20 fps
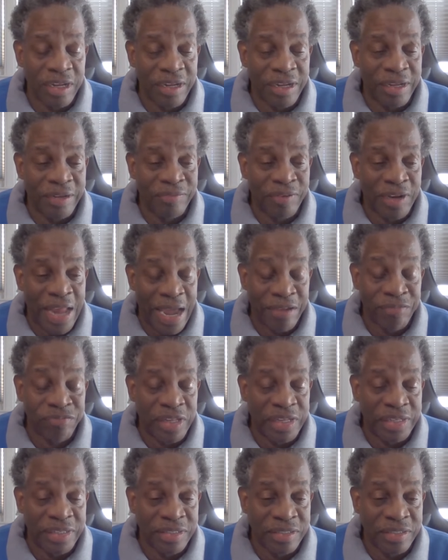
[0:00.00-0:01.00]
of life
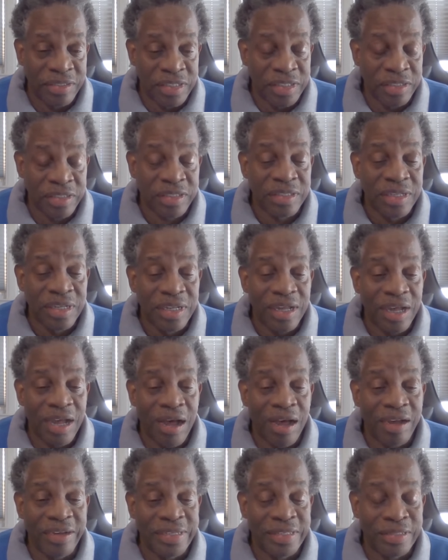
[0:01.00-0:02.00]
that exists
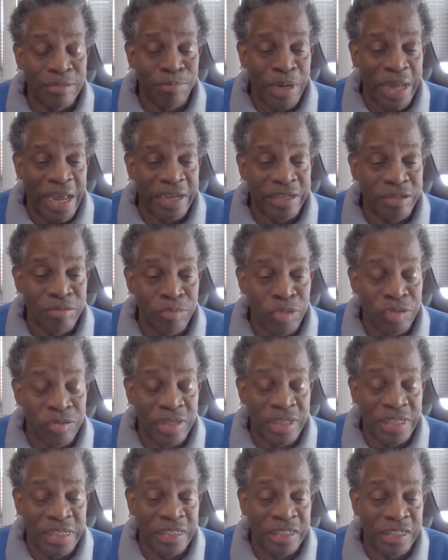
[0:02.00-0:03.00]
uh, in the Black
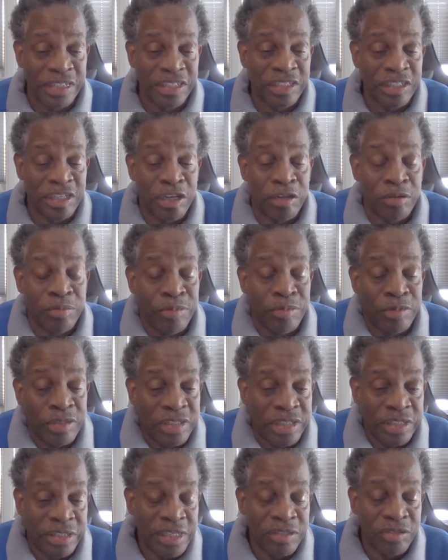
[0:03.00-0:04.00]
community and
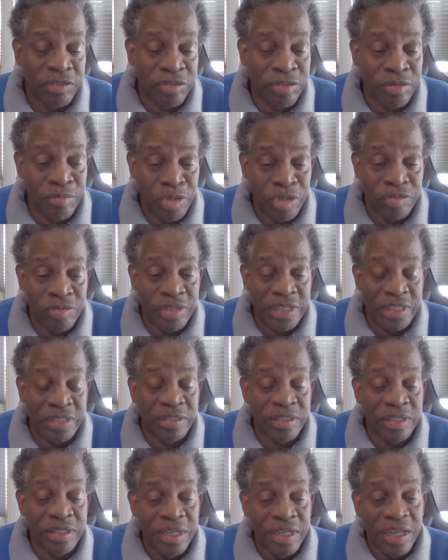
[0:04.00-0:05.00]
Latino
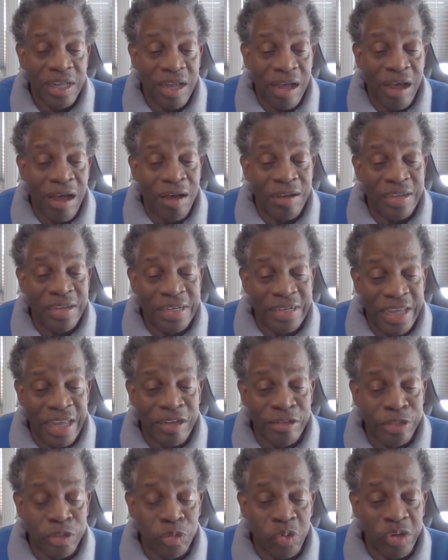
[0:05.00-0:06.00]
communities uh, and
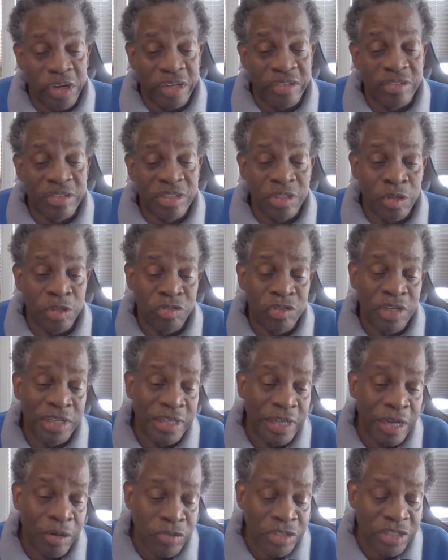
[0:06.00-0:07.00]
elsewhere. So you
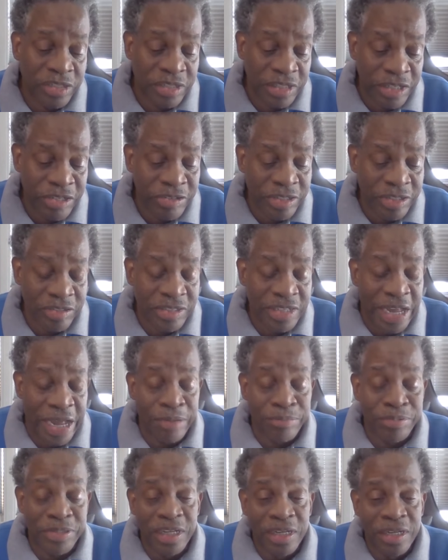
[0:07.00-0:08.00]
end up with
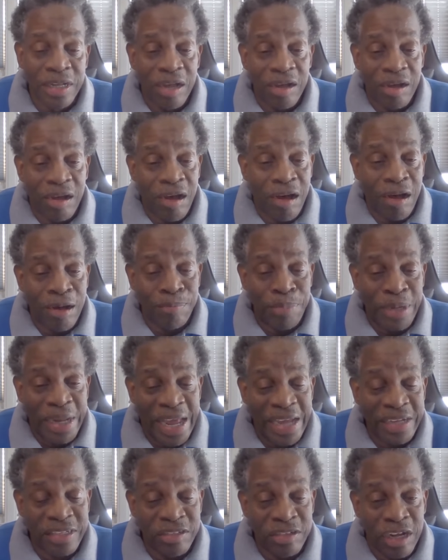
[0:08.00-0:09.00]
stereotypes. All
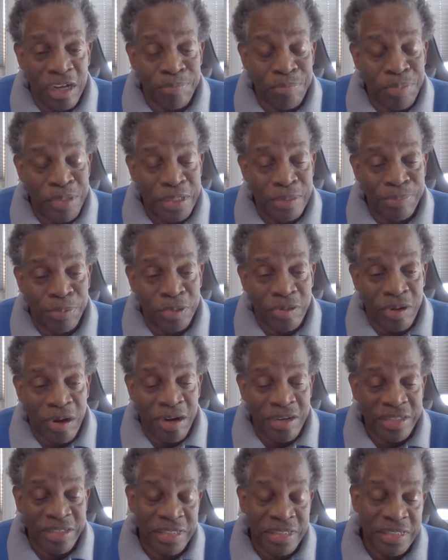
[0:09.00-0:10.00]
Black young people
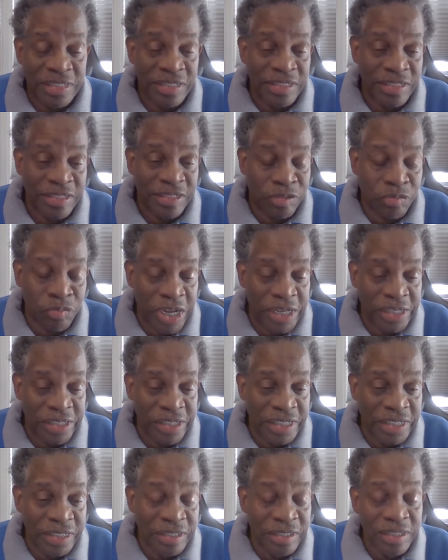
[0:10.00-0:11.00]
are seen as
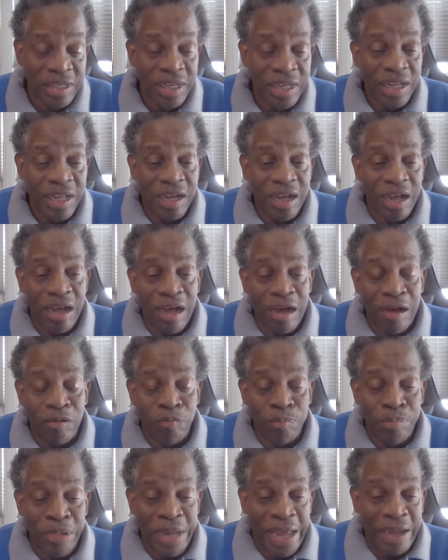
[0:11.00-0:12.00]
threatening. Uh,
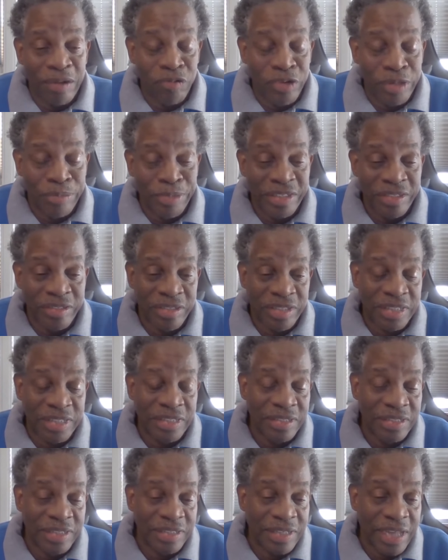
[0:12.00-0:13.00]
black women are
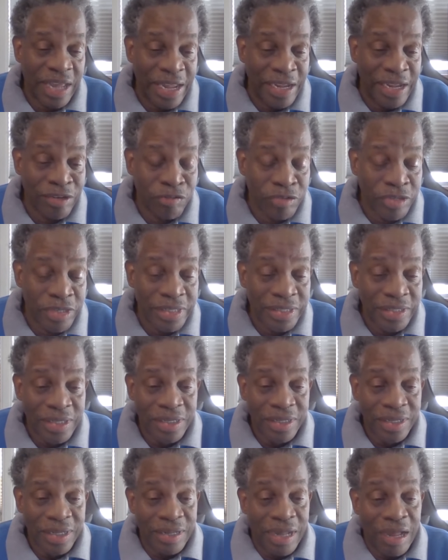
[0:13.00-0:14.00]
seen as angry.
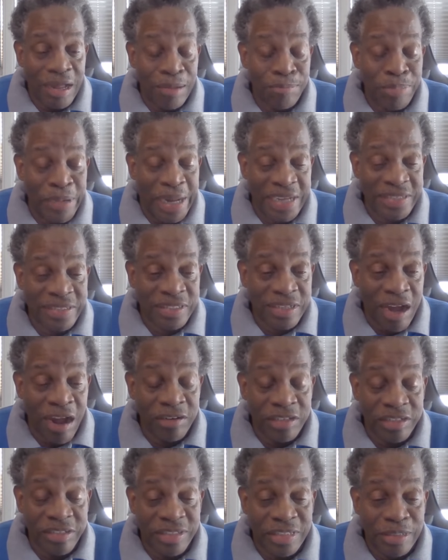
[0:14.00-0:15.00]
Uh, black
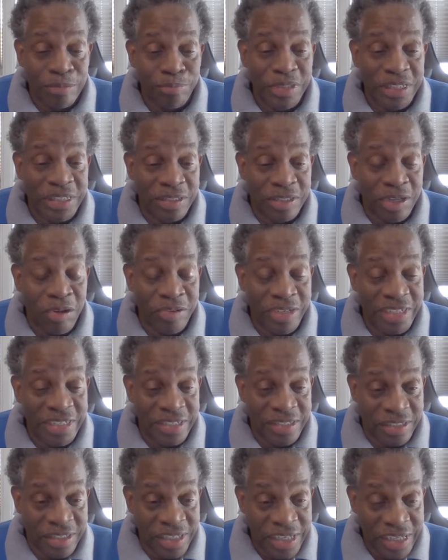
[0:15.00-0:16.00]
scholars simply don't
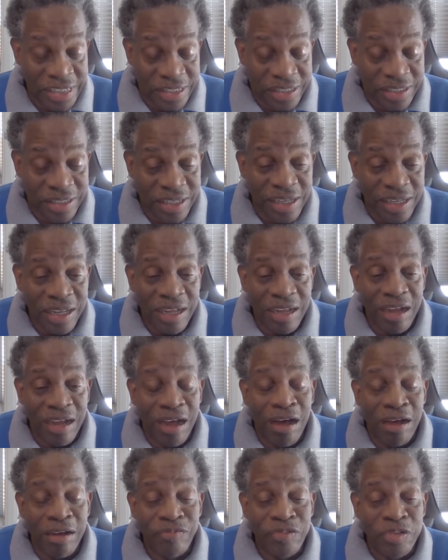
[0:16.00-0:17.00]
exist.
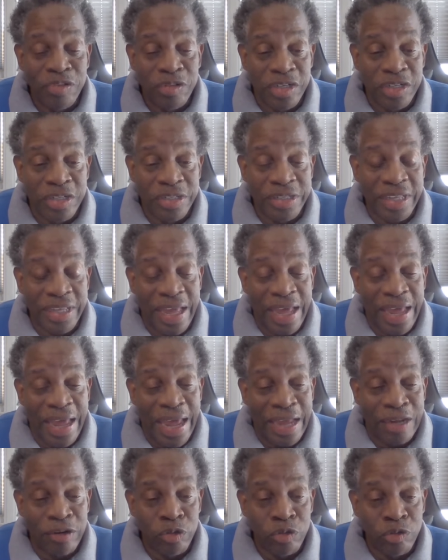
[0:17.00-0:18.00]
Uh, if you look
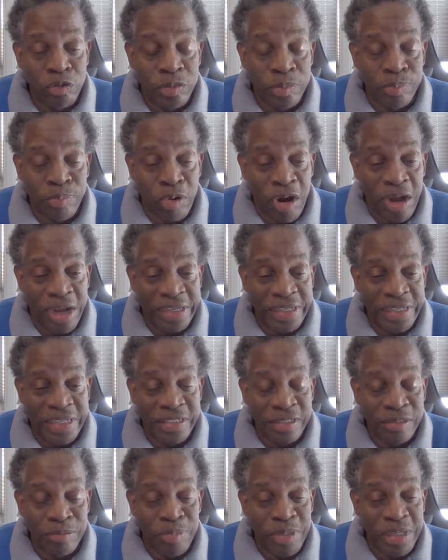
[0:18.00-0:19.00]
at who's brought
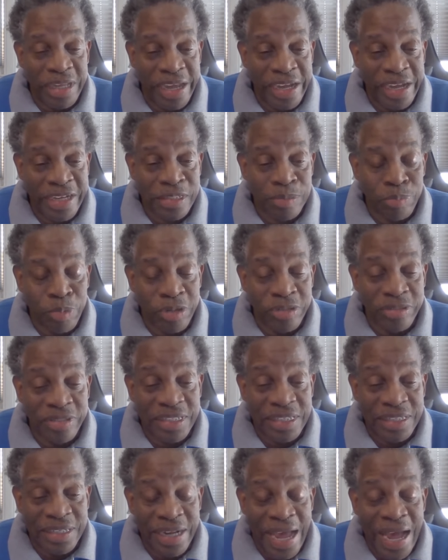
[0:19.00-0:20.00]
in to be
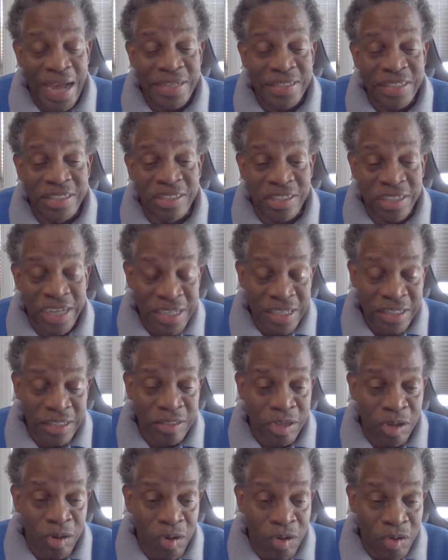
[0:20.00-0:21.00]
experts, not
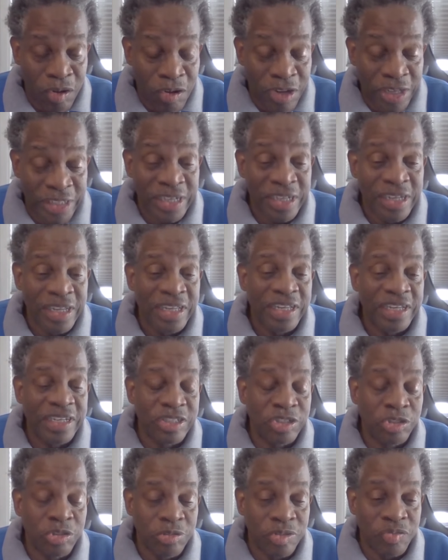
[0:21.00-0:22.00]
just on
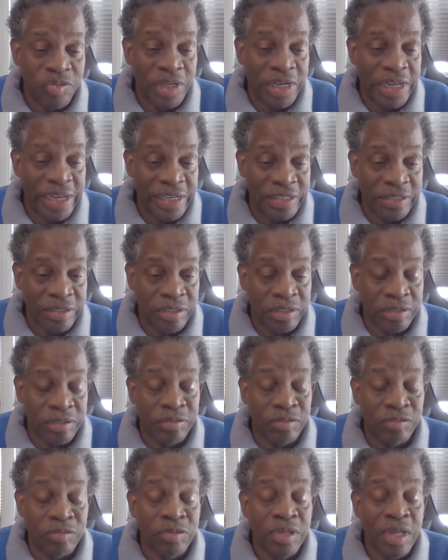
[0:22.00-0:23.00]
issues related
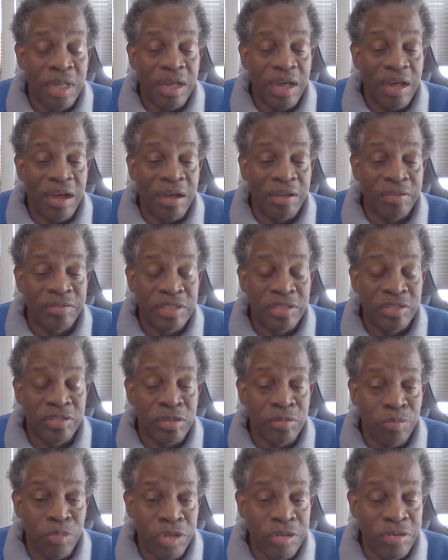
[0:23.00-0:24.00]
to Uh, these
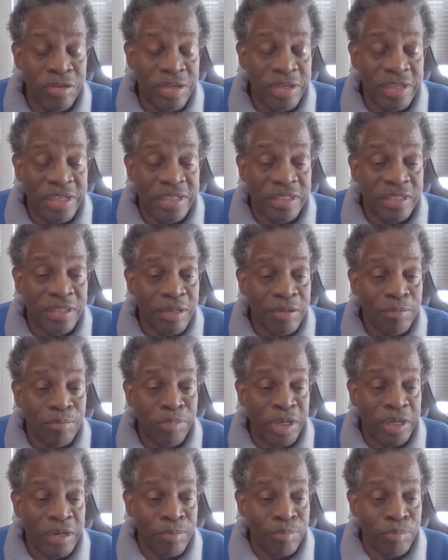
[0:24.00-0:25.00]
communities,
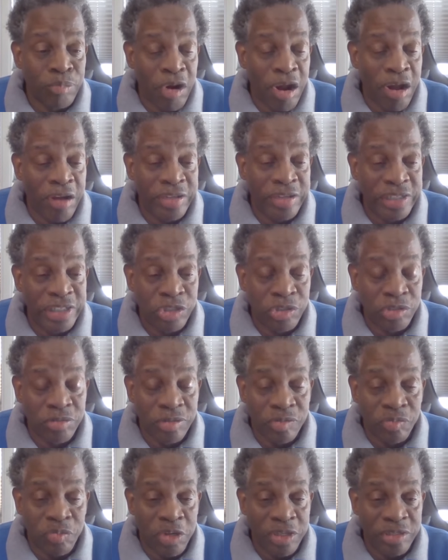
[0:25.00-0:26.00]
but on broader
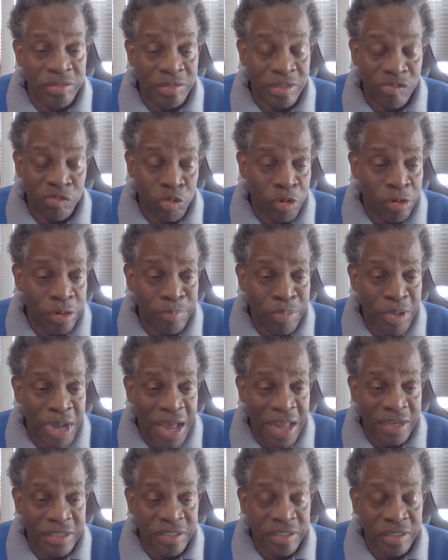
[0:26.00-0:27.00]
issues, whether it's foreign
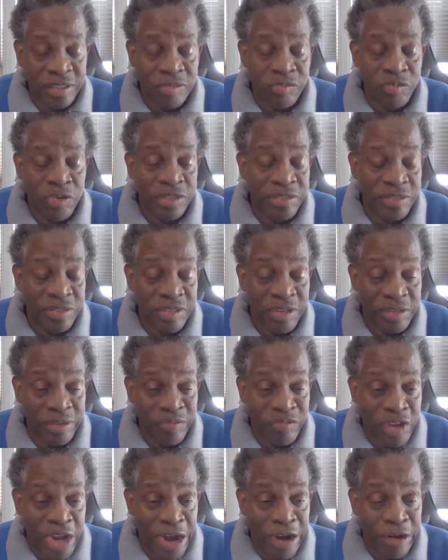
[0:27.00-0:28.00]
policy, whether it's on
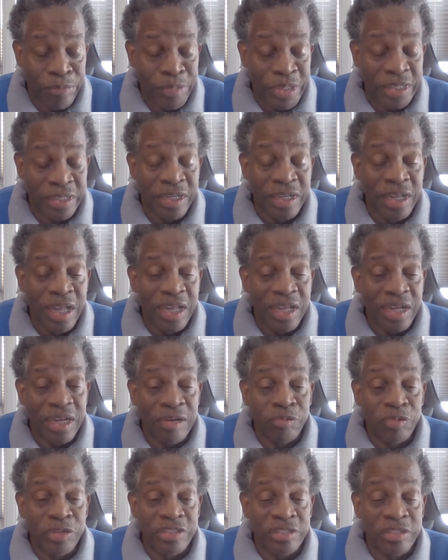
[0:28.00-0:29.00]
environment, uh,
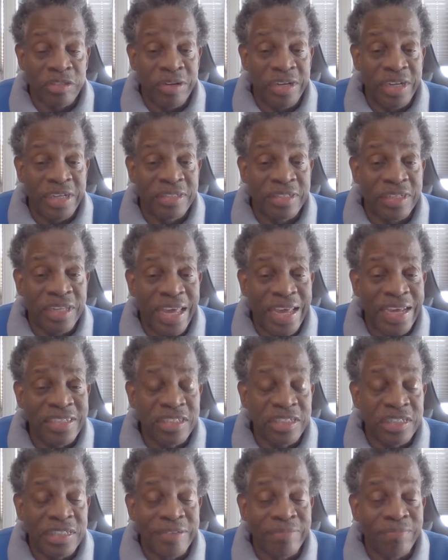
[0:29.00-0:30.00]
whether it's on
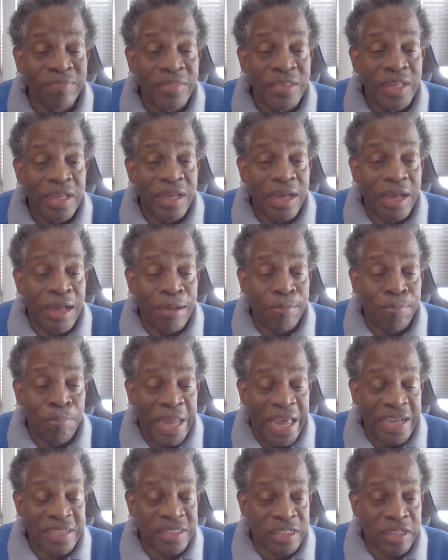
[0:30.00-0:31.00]
education, uh,
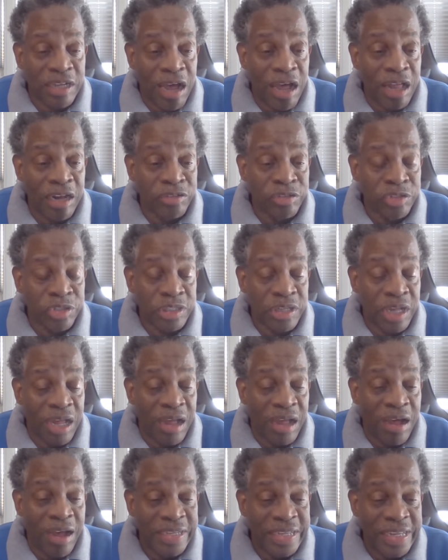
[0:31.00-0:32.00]
Black scholars
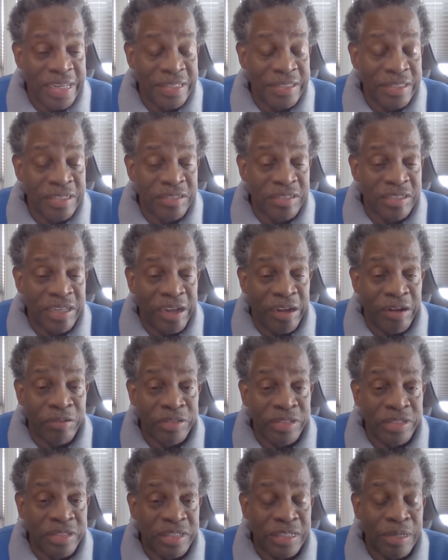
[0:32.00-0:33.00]
uh, in these
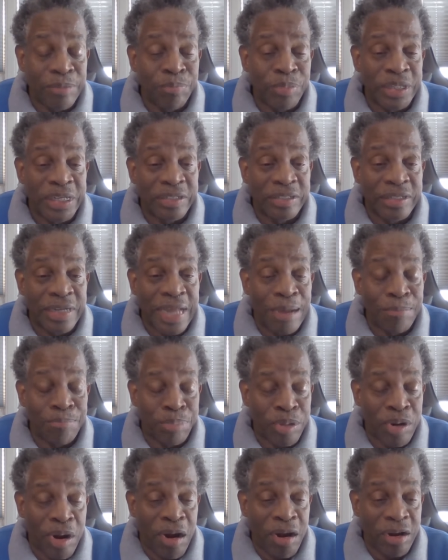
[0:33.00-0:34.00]
areas simply are not
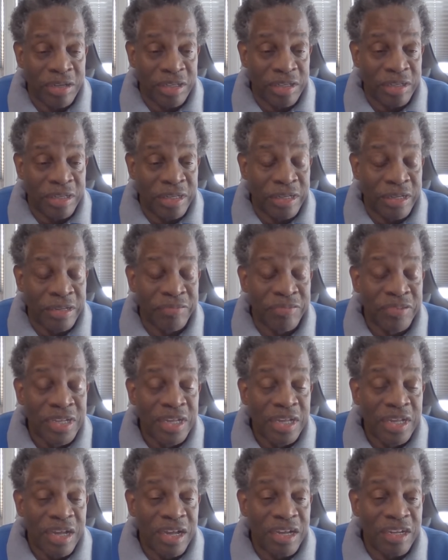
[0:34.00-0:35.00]
part of
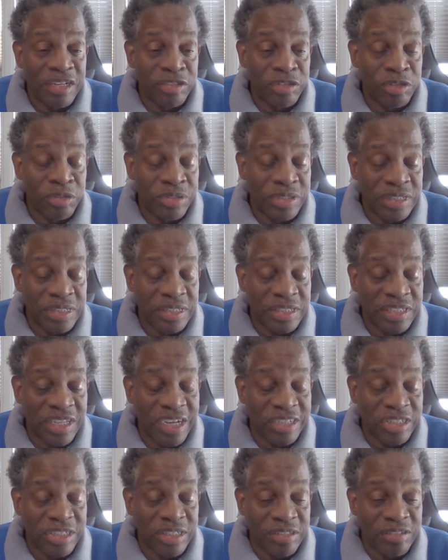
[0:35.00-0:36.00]
uh, those
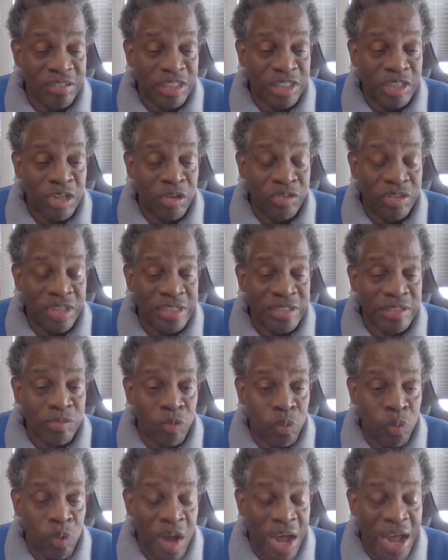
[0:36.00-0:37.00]
discussions. So there's a
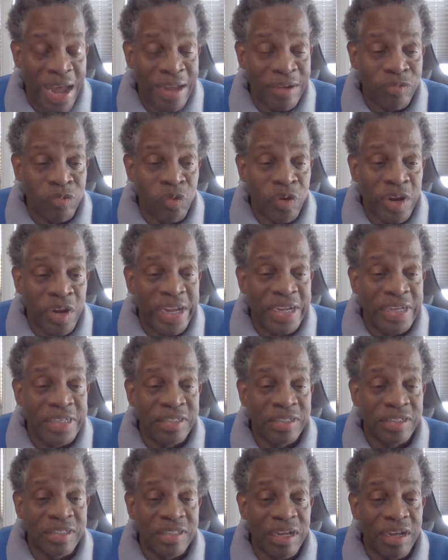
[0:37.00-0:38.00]
wide
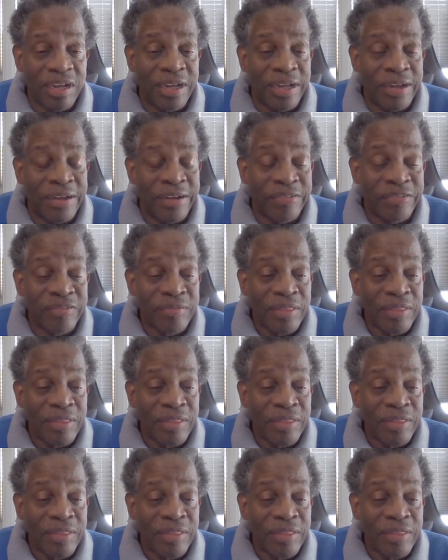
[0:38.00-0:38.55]
range of